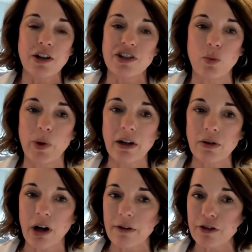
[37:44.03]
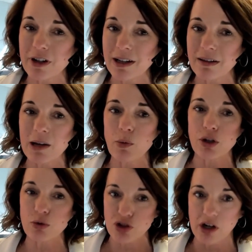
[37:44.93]
So we don't offer anything where
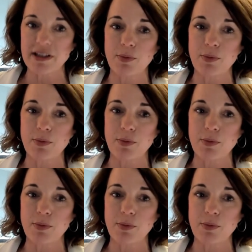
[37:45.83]
you just